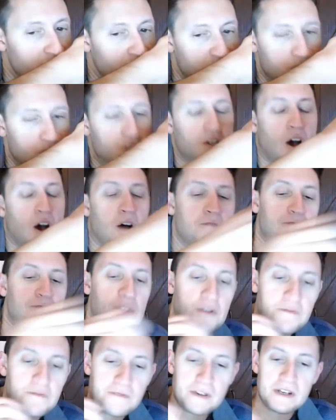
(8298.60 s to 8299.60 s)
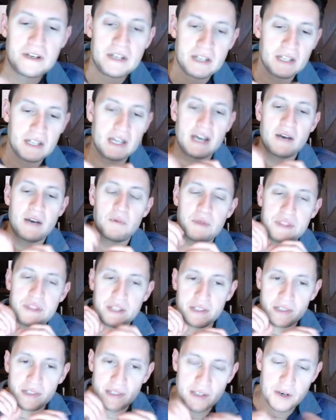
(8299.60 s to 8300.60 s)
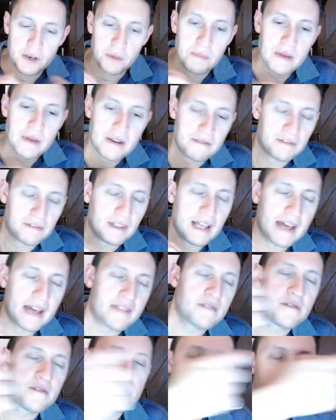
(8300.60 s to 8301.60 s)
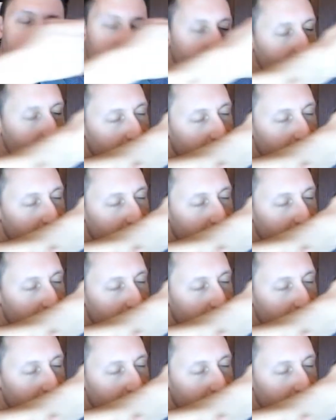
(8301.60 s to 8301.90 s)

softer vanilla with a little bit of leather